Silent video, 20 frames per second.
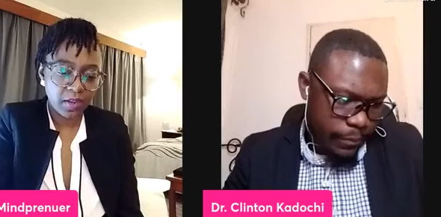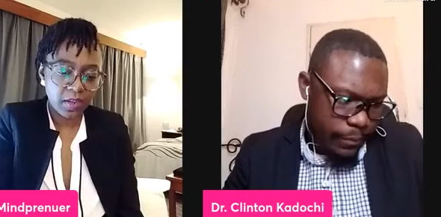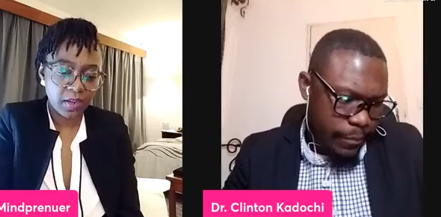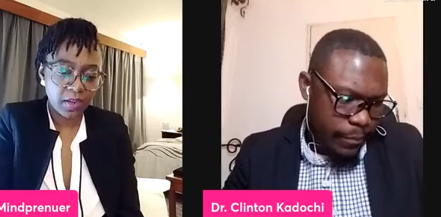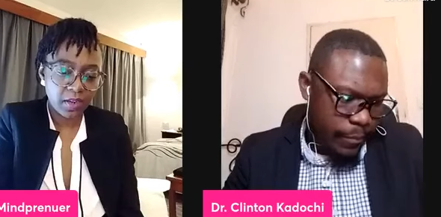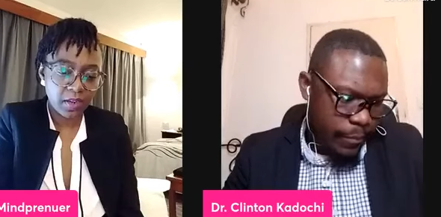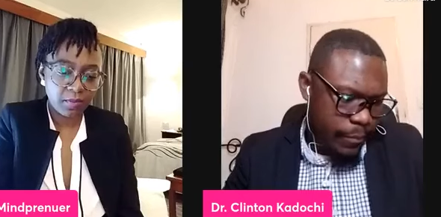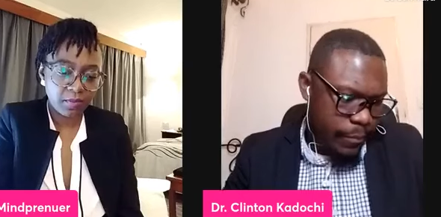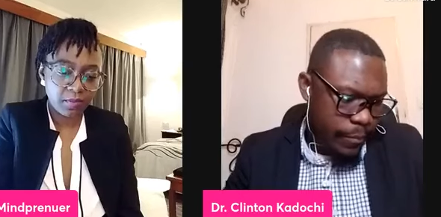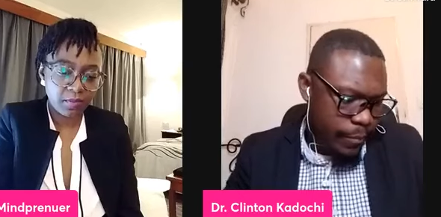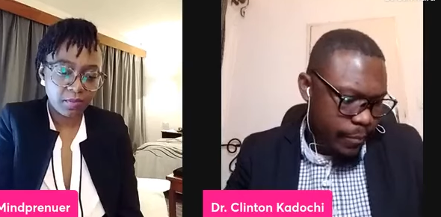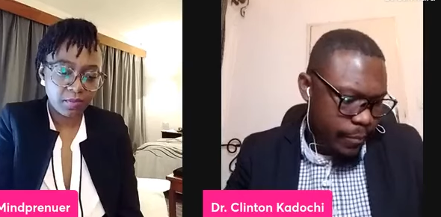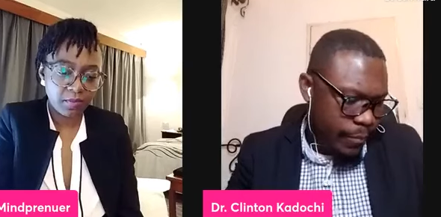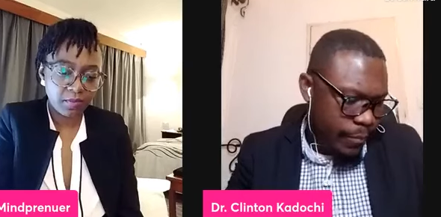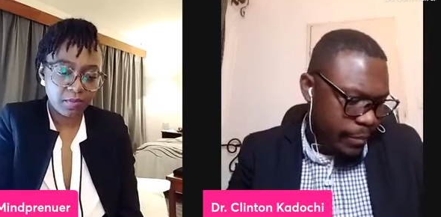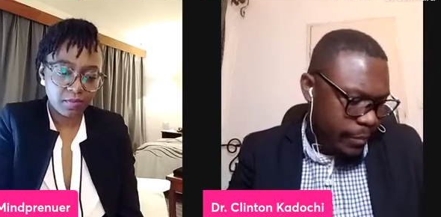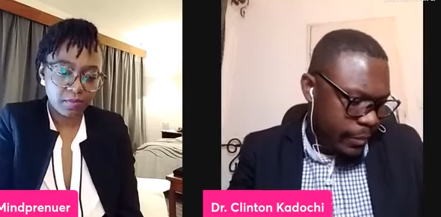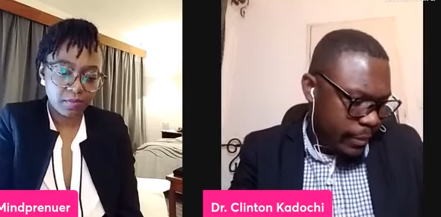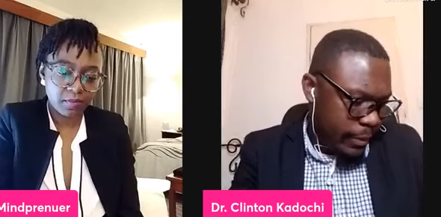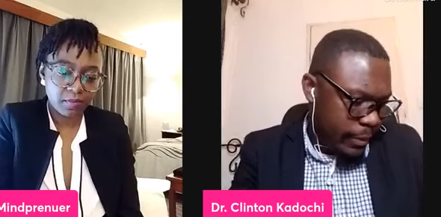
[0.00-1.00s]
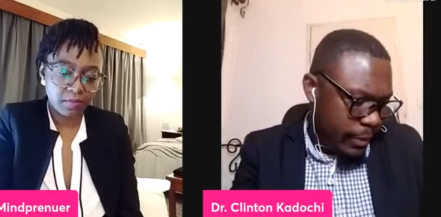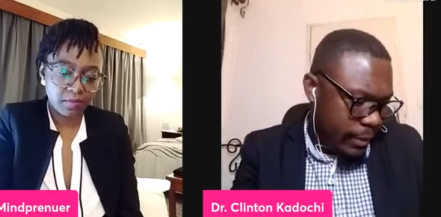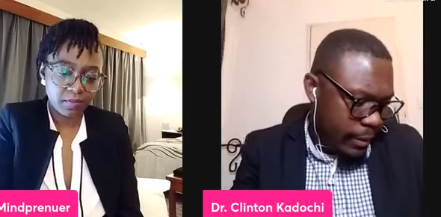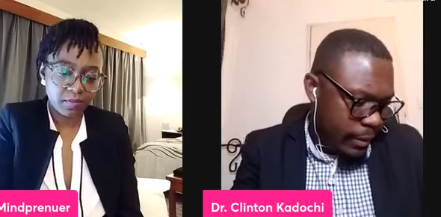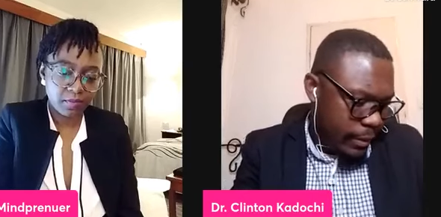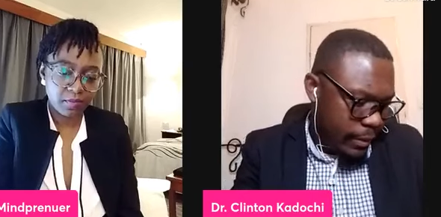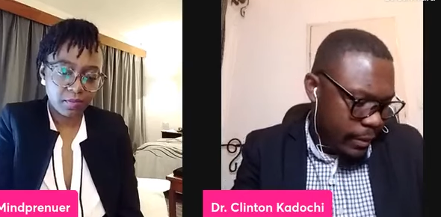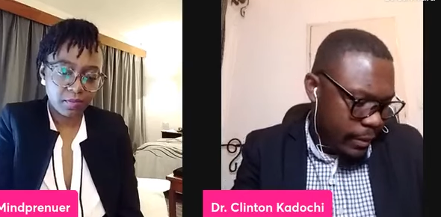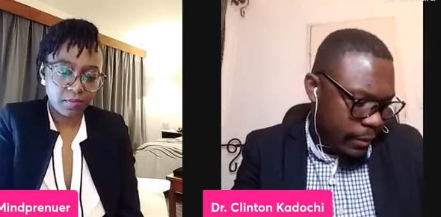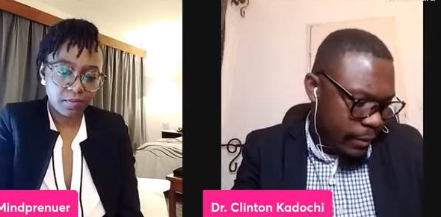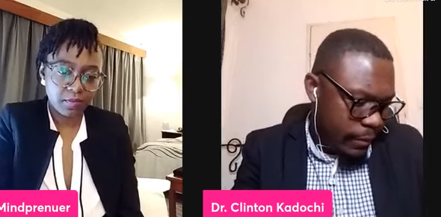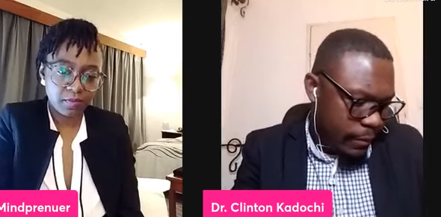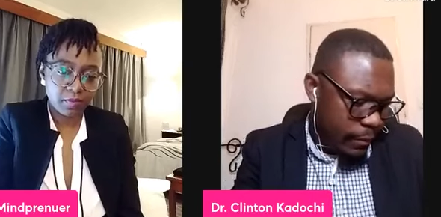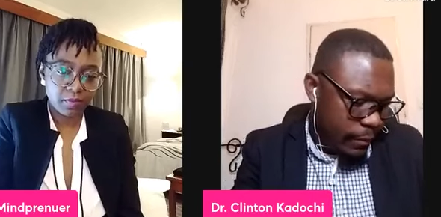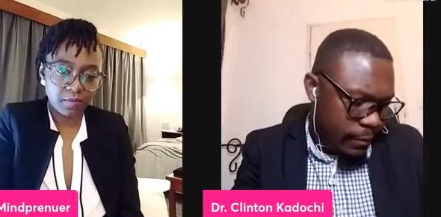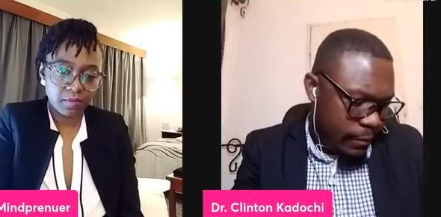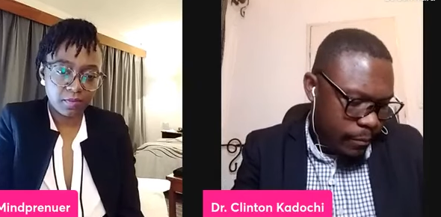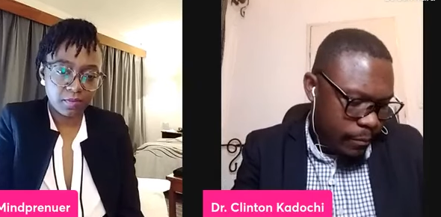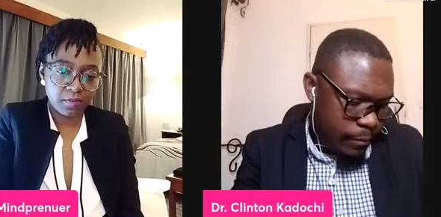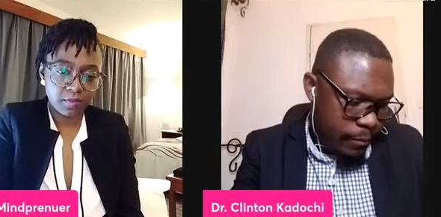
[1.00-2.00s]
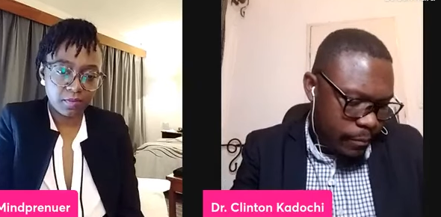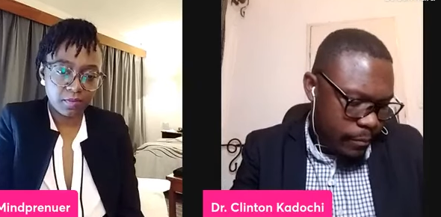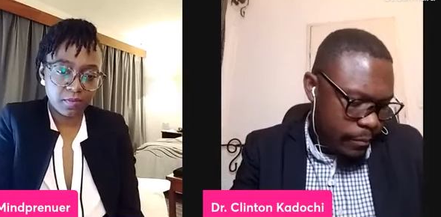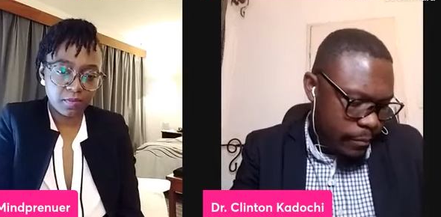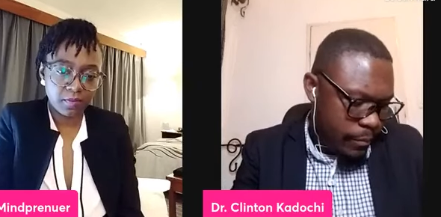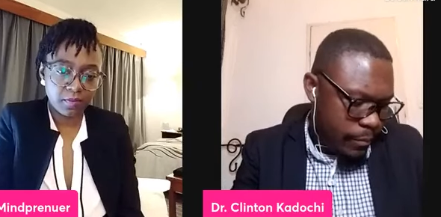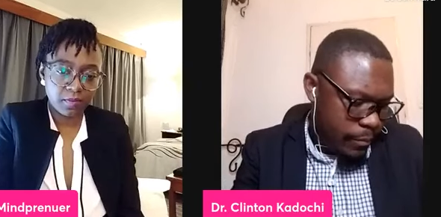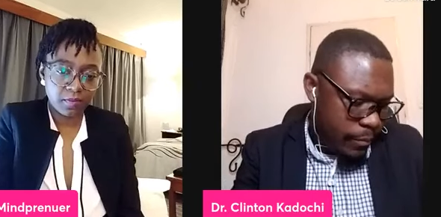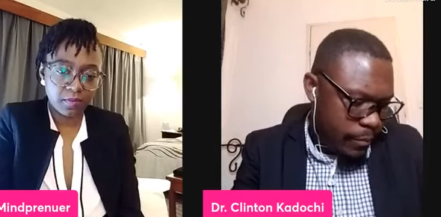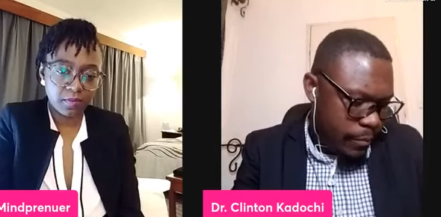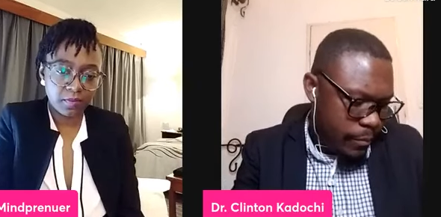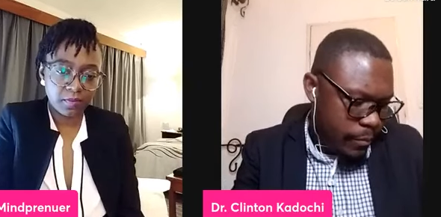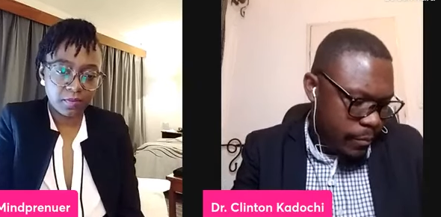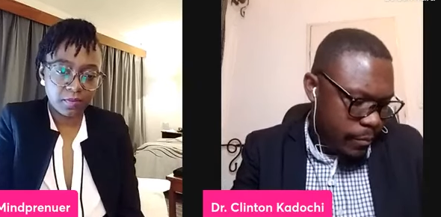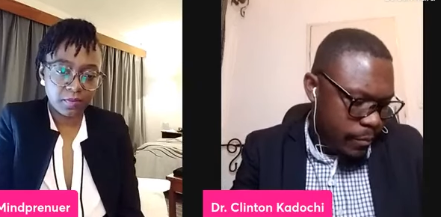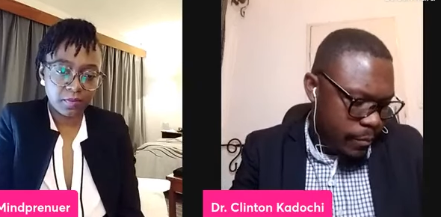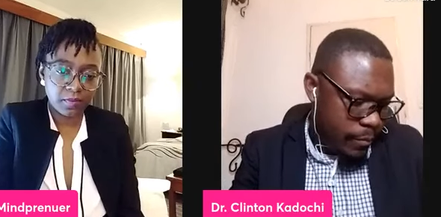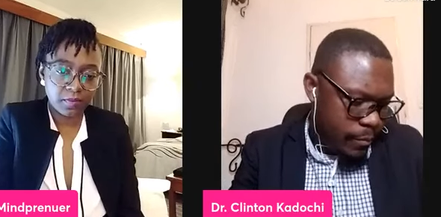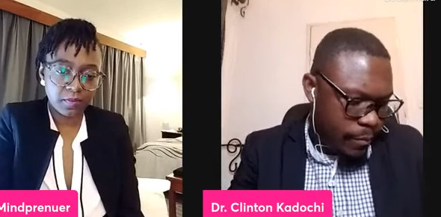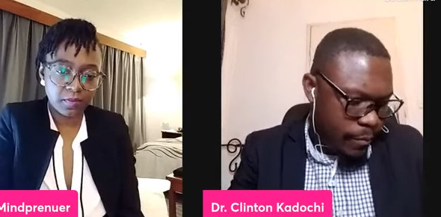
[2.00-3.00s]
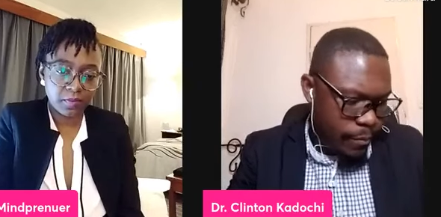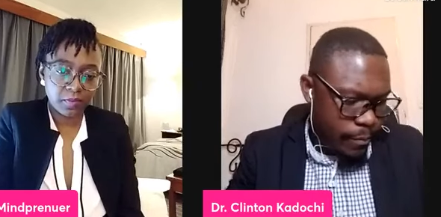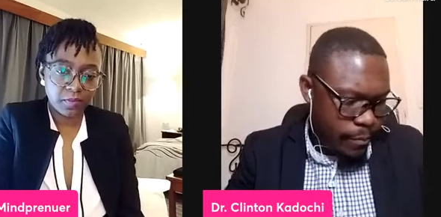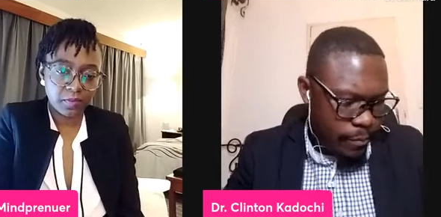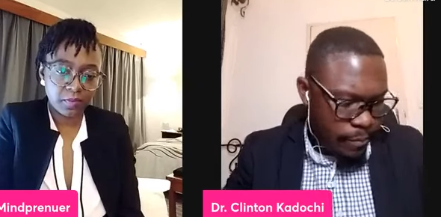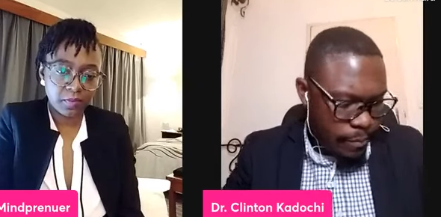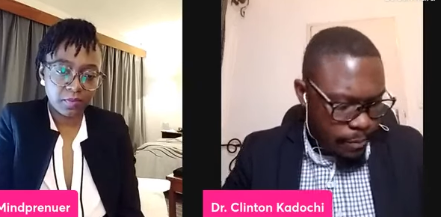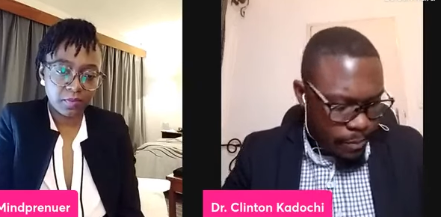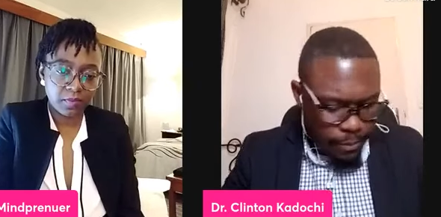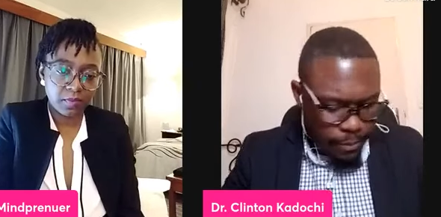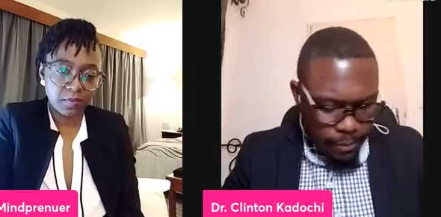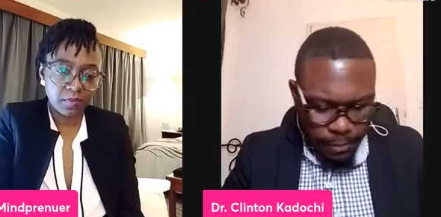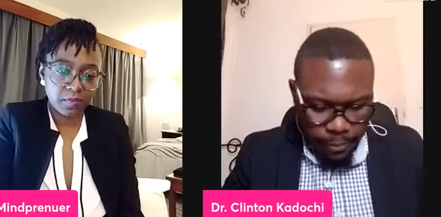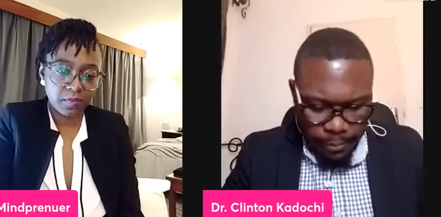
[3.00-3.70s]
Nothing is said.